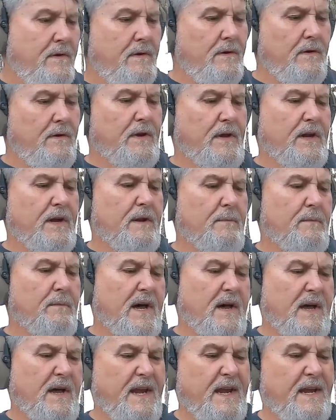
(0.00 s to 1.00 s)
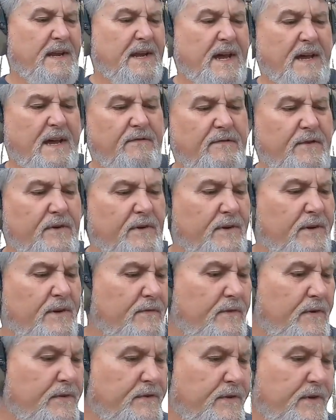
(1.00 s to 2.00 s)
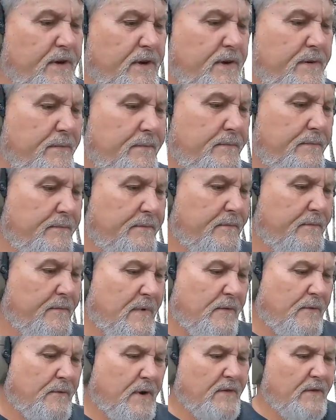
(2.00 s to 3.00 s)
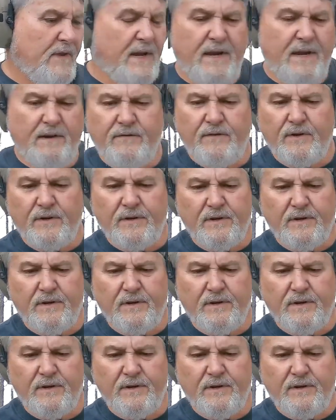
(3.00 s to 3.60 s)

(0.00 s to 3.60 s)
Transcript: Looking at about 8-9 foot difference there. Roughly 8 foot